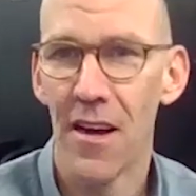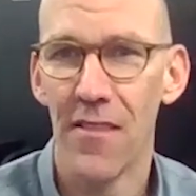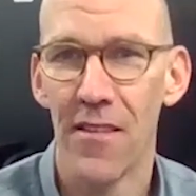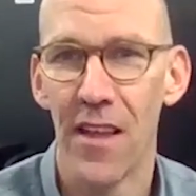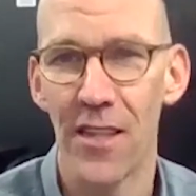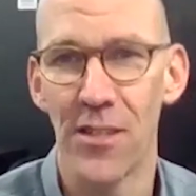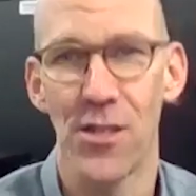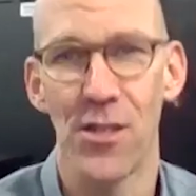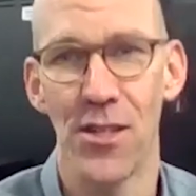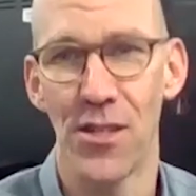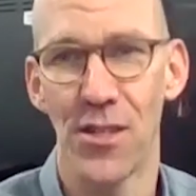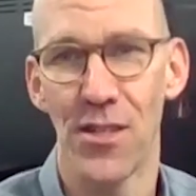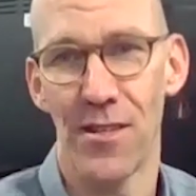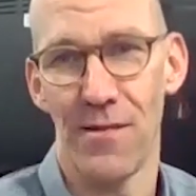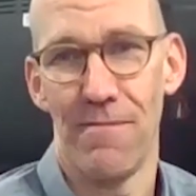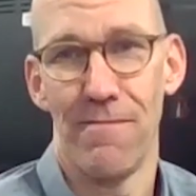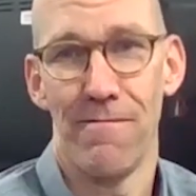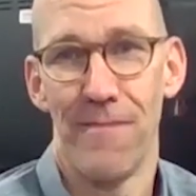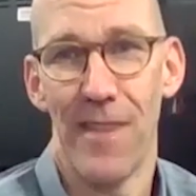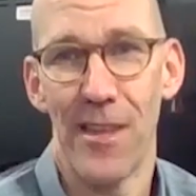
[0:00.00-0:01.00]
That's just
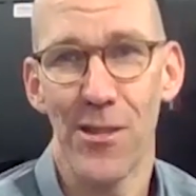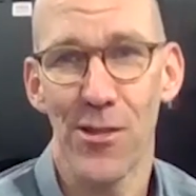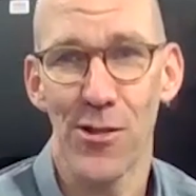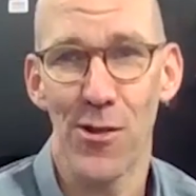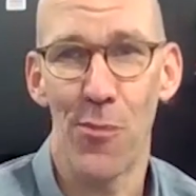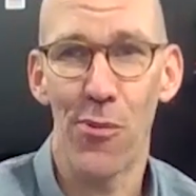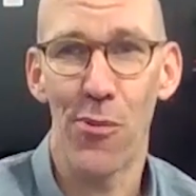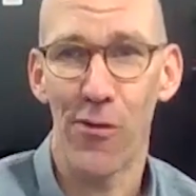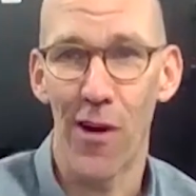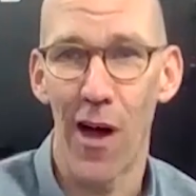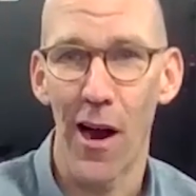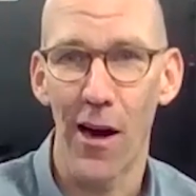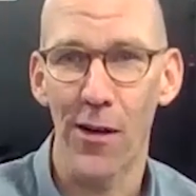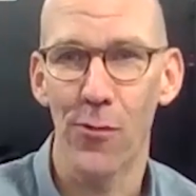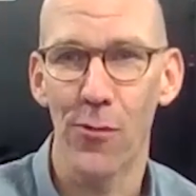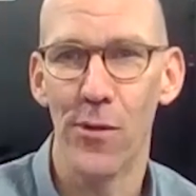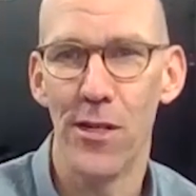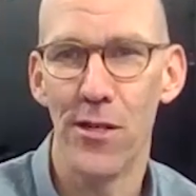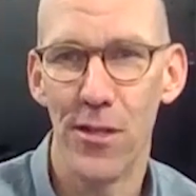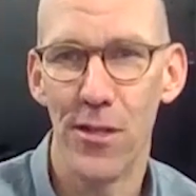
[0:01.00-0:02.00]
the product
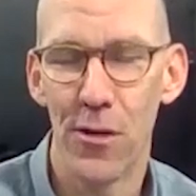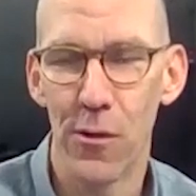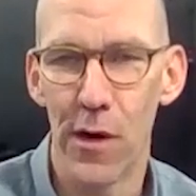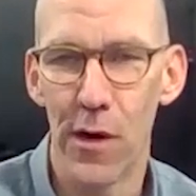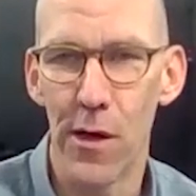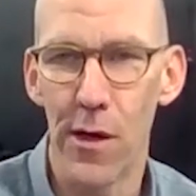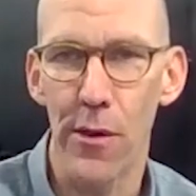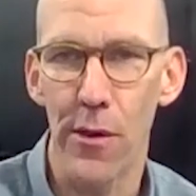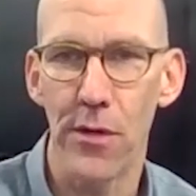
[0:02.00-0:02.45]
we deal with.